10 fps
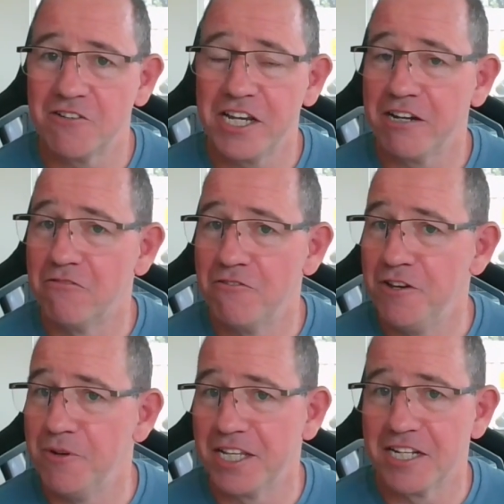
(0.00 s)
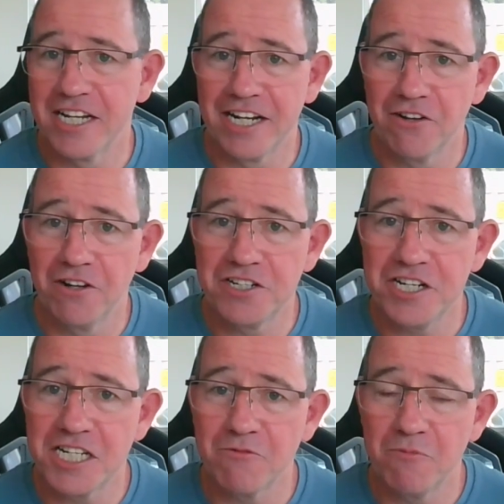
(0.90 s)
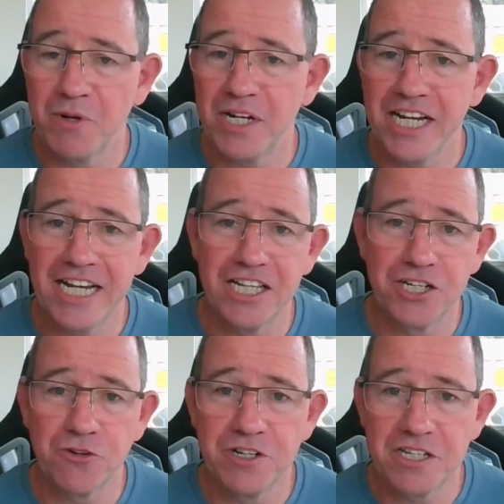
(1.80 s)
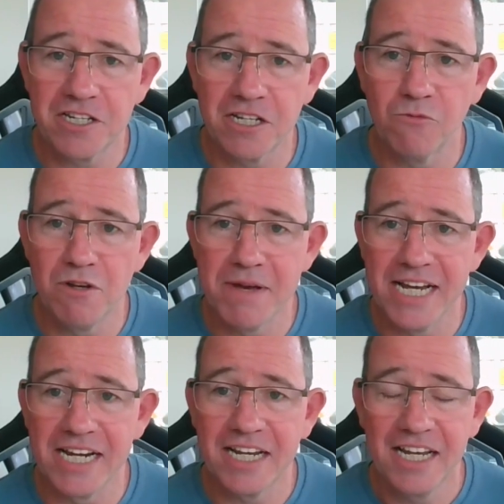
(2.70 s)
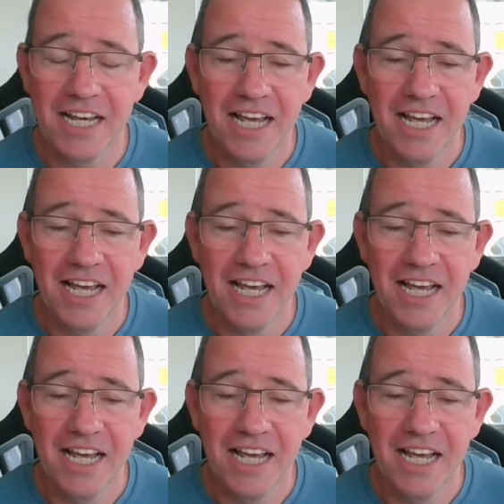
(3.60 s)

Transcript: looking at reviewing the technologies that we're putting in, the choices that we make.